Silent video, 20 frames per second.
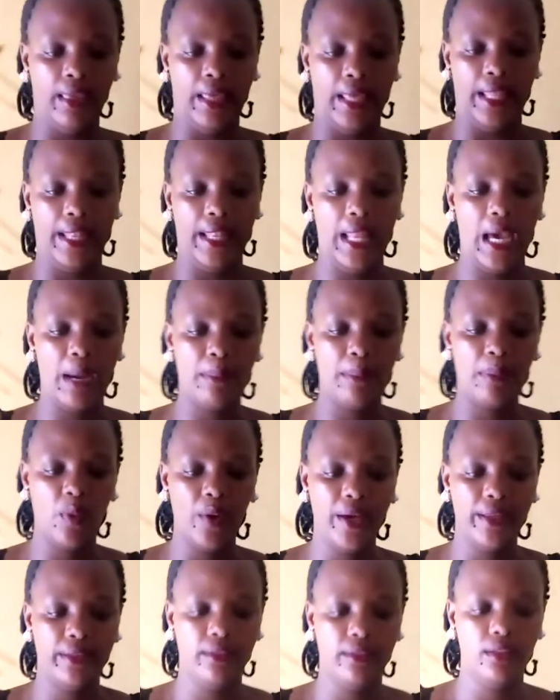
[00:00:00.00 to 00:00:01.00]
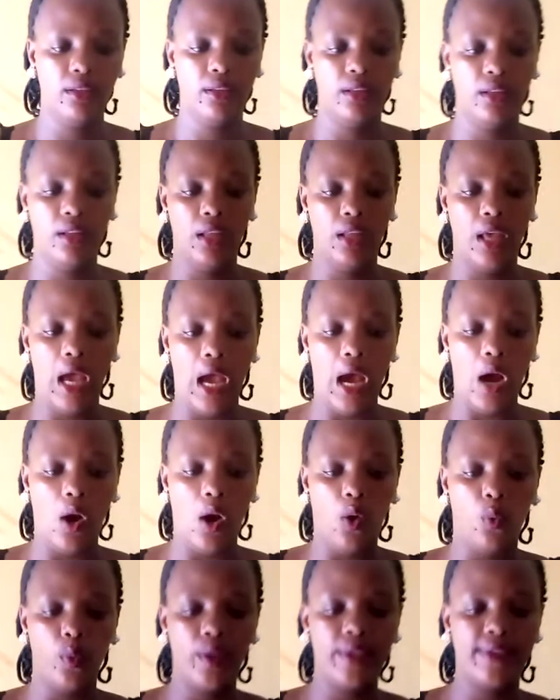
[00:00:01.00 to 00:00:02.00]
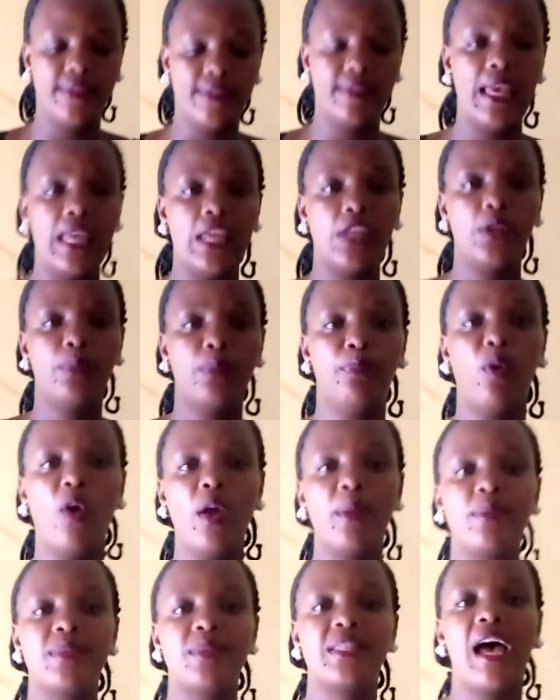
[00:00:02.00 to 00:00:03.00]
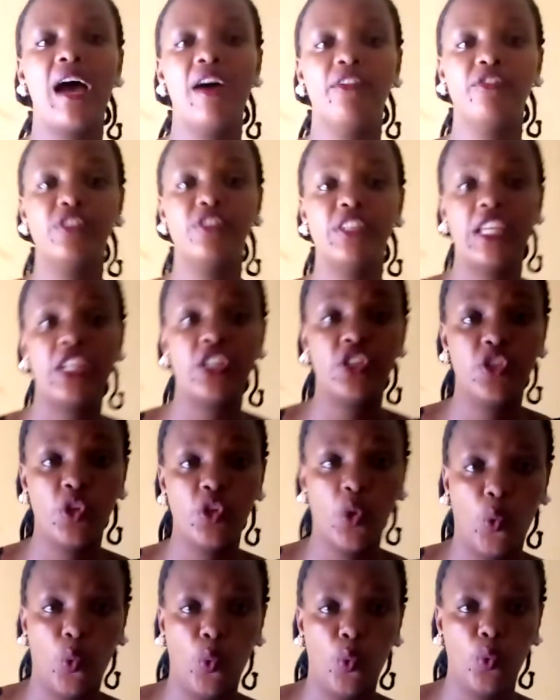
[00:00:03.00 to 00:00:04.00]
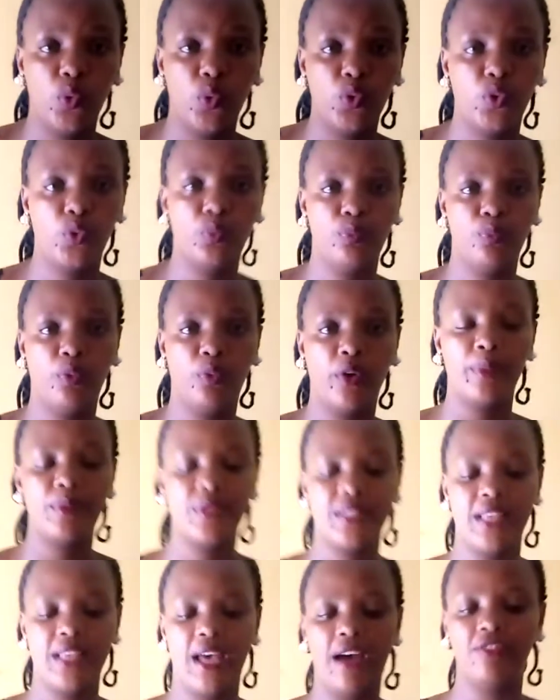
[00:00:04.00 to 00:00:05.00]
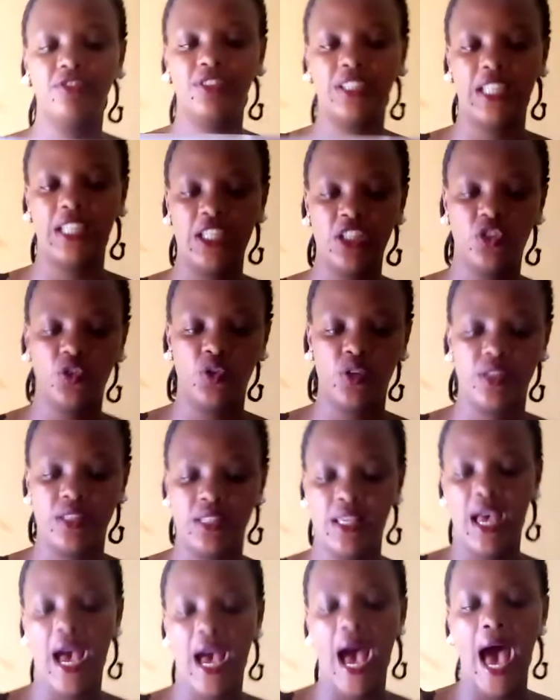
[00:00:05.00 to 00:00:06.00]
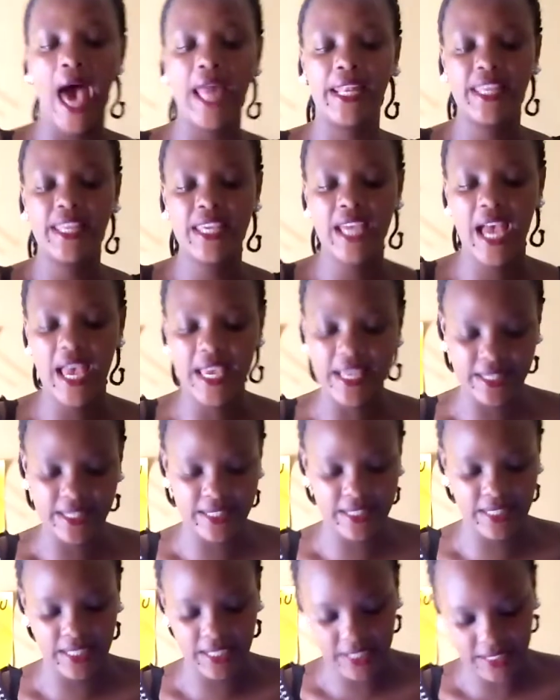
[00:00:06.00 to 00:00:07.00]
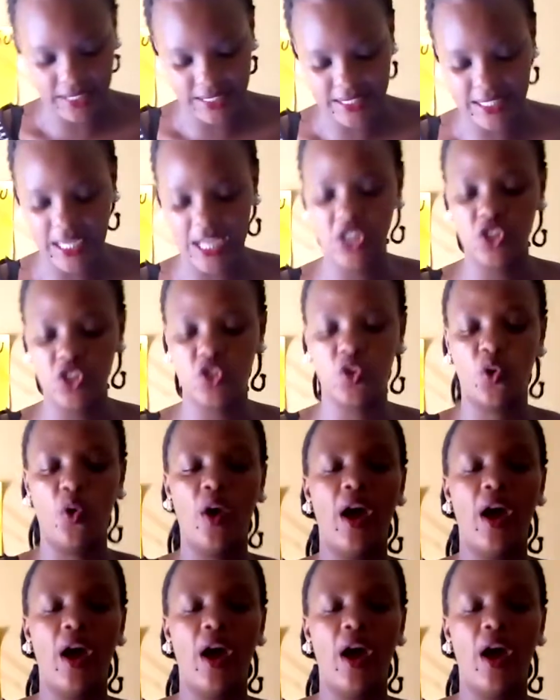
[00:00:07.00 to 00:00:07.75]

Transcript: number one, we said poems have title. Poems have titles, and here is the title.